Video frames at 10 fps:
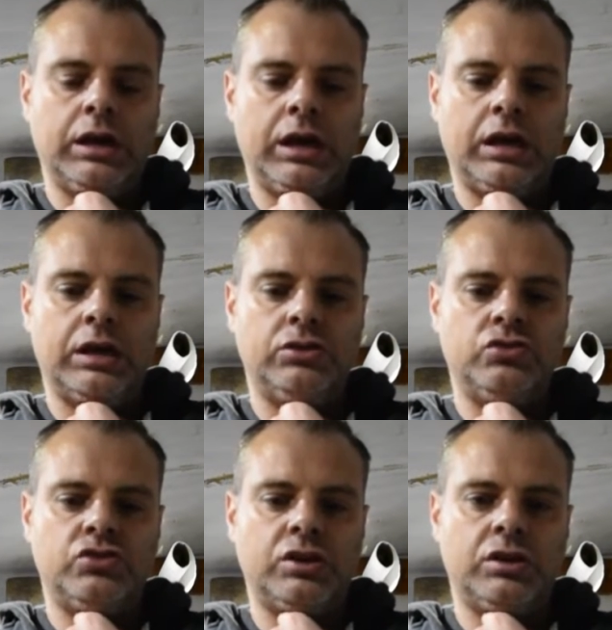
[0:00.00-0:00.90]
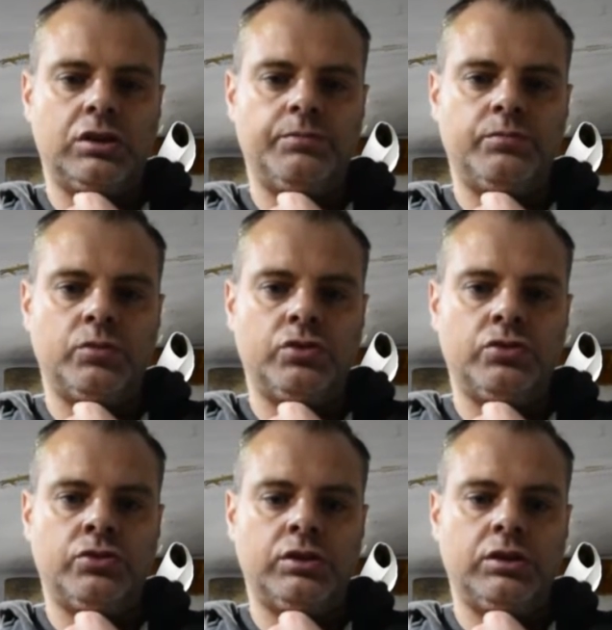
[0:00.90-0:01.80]
and
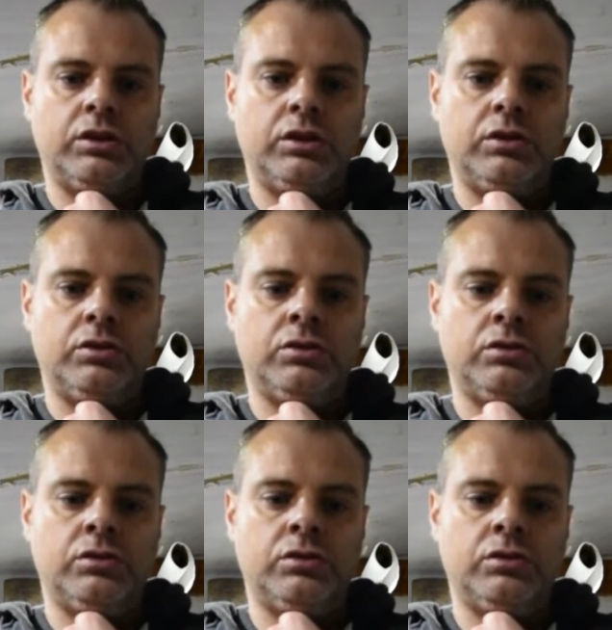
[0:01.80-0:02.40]
um, the